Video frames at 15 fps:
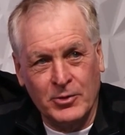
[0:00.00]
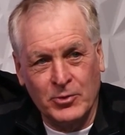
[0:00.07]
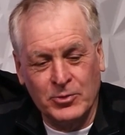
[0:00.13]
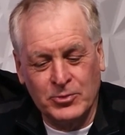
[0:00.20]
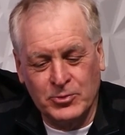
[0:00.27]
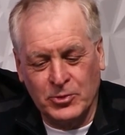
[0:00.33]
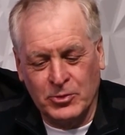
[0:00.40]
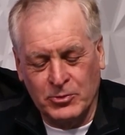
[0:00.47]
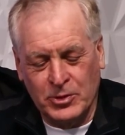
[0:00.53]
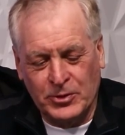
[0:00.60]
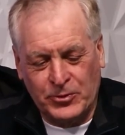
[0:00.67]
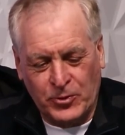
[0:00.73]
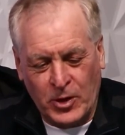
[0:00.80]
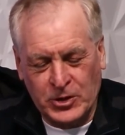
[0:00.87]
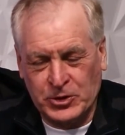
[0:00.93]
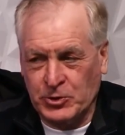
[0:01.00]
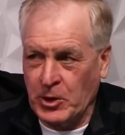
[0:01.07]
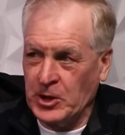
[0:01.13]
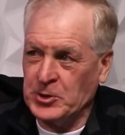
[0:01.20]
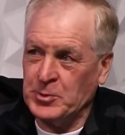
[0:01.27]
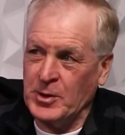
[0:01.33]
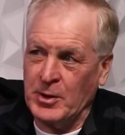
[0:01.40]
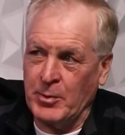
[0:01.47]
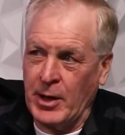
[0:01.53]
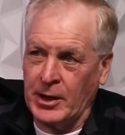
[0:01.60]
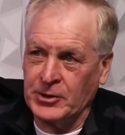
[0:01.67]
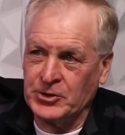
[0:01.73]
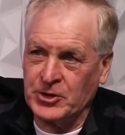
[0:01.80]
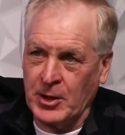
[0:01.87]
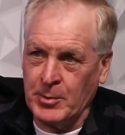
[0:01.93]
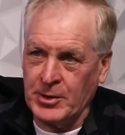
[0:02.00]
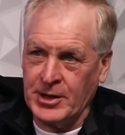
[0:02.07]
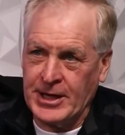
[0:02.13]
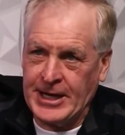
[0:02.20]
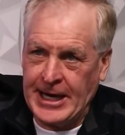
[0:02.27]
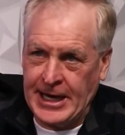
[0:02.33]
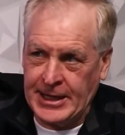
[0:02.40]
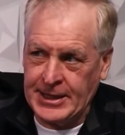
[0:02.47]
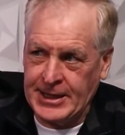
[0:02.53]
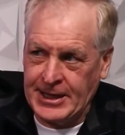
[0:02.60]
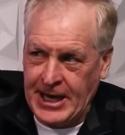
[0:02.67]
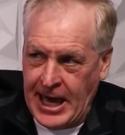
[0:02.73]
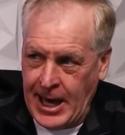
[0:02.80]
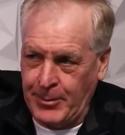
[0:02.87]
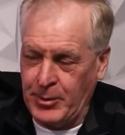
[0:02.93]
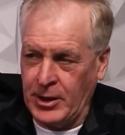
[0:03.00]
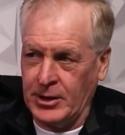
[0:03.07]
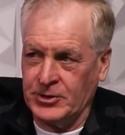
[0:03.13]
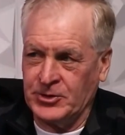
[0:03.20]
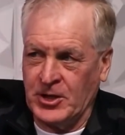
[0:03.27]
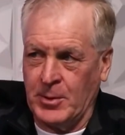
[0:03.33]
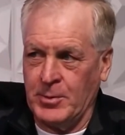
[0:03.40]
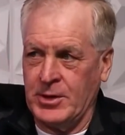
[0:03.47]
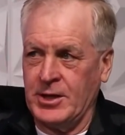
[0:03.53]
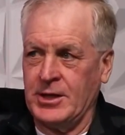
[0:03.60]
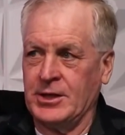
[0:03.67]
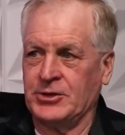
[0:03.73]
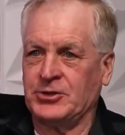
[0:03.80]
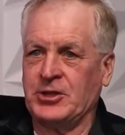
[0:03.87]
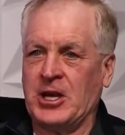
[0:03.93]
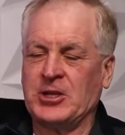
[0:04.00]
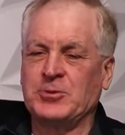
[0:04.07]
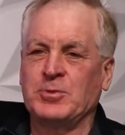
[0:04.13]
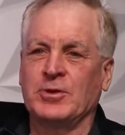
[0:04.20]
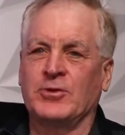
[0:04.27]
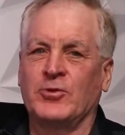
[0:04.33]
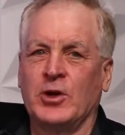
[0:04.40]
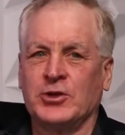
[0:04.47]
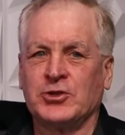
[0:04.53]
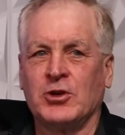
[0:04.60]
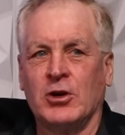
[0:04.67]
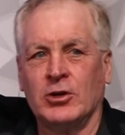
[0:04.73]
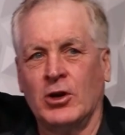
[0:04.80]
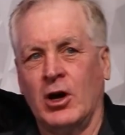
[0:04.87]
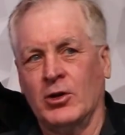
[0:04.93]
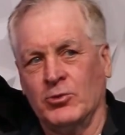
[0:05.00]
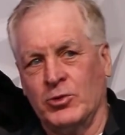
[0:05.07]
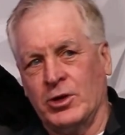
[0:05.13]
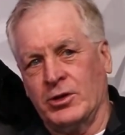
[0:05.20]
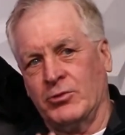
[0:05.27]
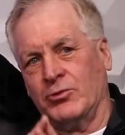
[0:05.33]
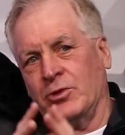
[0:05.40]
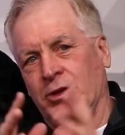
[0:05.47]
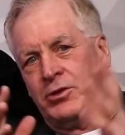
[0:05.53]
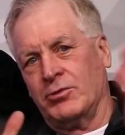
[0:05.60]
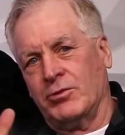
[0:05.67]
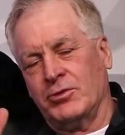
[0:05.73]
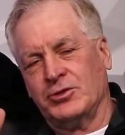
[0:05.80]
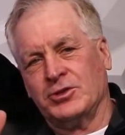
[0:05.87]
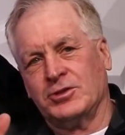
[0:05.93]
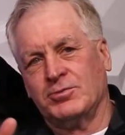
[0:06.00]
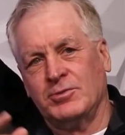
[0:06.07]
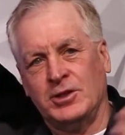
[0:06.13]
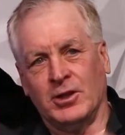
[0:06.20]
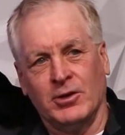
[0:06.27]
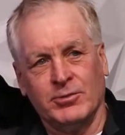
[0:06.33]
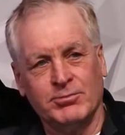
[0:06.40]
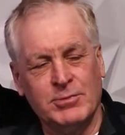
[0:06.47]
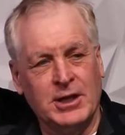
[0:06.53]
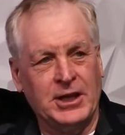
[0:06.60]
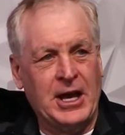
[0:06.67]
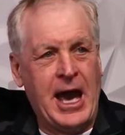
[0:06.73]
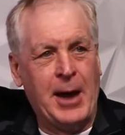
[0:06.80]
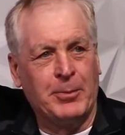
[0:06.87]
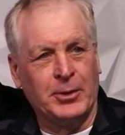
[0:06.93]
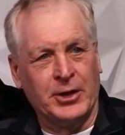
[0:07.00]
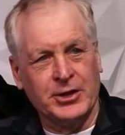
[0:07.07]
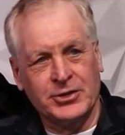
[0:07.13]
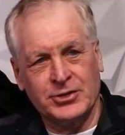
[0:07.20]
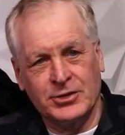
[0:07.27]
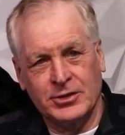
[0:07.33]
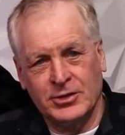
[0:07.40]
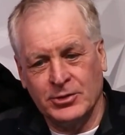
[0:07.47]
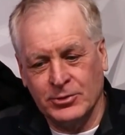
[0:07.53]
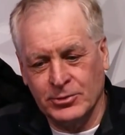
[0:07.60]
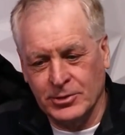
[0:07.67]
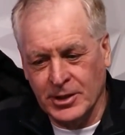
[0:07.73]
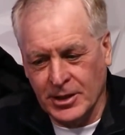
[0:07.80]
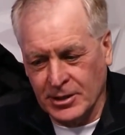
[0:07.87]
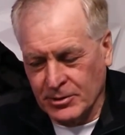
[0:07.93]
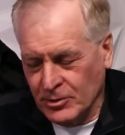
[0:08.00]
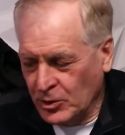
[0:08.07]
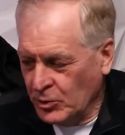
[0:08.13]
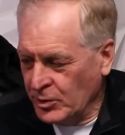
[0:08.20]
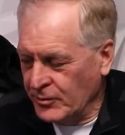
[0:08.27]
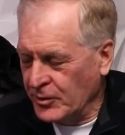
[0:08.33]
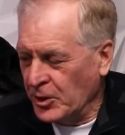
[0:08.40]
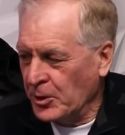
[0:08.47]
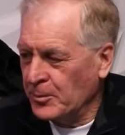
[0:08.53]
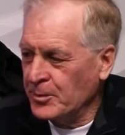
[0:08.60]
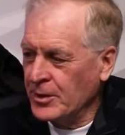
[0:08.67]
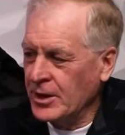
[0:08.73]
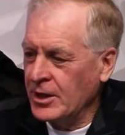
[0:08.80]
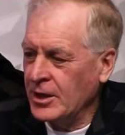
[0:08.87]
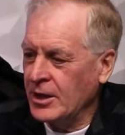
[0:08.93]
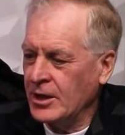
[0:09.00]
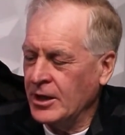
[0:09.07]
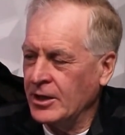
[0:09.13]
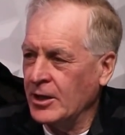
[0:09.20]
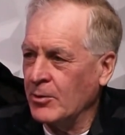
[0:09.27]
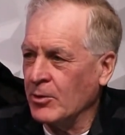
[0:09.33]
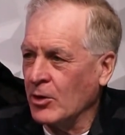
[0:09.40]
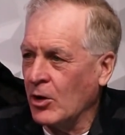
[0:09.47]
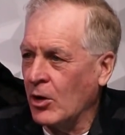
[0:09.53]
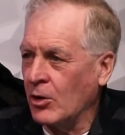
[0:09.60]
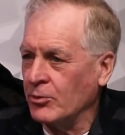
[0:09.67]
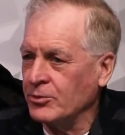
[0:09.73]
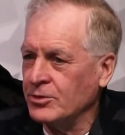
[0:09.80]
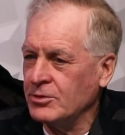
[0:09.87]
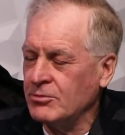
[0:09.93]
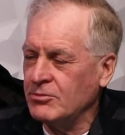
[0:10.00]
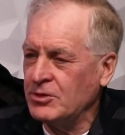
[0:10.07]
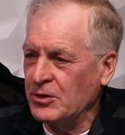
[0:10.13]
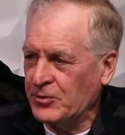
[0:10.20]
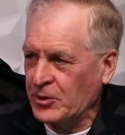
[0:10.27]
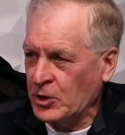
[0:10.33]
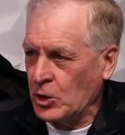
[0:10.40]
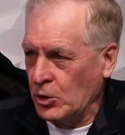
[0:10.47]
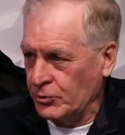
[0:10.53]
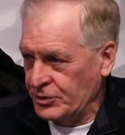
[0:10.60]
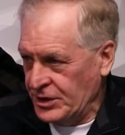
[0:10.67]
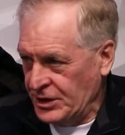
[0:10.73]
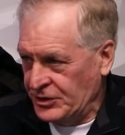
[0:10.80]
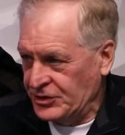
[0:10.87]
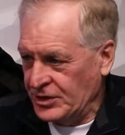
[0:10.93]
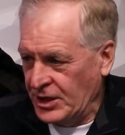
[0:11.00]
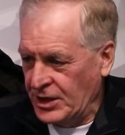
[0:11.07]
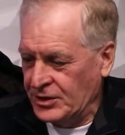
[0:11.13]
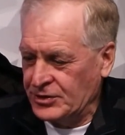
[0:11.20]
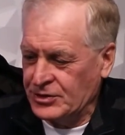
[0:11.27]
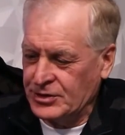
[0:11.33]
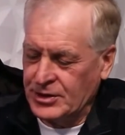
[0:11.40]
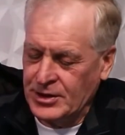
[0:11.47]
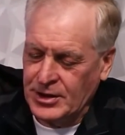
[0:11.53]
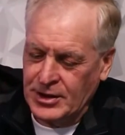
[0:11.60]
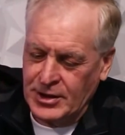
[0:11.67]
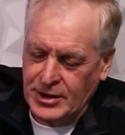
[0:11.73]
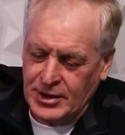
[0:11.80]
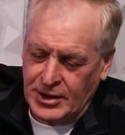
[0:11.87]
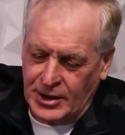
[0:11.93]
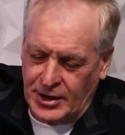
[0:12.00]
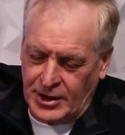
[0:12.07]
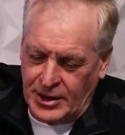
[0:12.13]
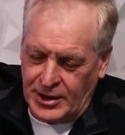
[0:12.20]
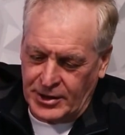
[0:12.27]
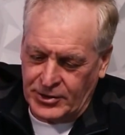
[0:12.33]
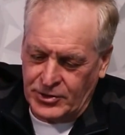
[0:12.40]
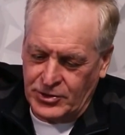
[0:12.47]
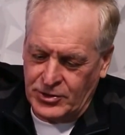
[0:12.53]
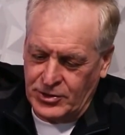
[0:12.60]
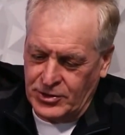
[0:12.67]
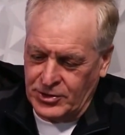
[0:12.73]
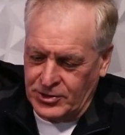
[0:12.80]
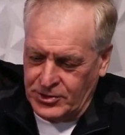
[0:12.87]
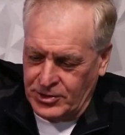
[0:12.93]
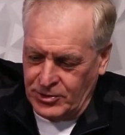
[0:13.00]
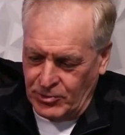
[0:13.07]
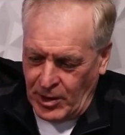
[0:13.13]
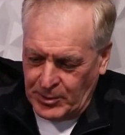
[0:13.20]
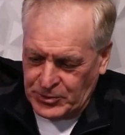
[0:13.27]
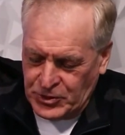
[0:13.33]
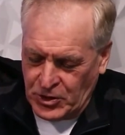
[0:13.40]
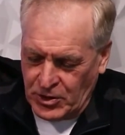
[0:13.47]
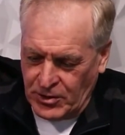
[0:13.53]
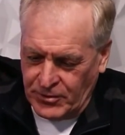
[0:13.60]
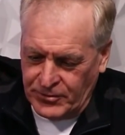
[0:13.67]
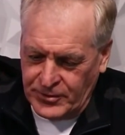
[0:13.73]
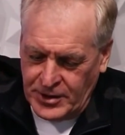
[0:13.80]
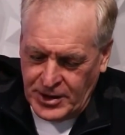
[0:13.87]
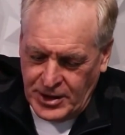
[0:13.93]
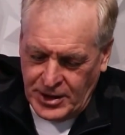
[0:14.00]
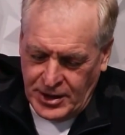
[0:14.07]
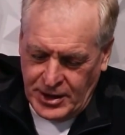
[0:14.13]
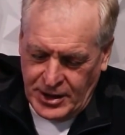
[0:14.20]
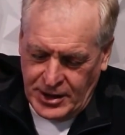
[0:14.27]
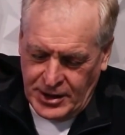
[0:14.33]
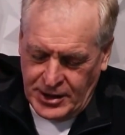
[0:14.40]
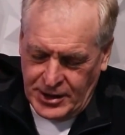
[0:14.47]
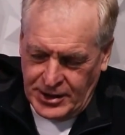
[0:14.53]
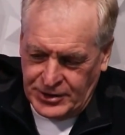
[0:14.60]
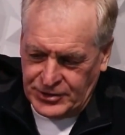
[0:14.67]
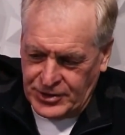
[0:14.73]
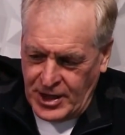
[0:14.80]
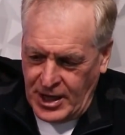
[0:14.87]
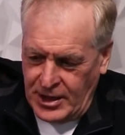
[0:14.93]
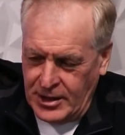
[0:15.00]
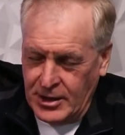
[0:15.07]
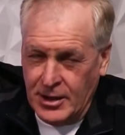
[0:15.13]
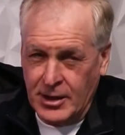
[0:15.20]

what frustrates me about some of the handicapping, some of the assessment of what's going on, whether it was, you know, Minneapolis to Louisville, and they were all difficult incidents to observe, is that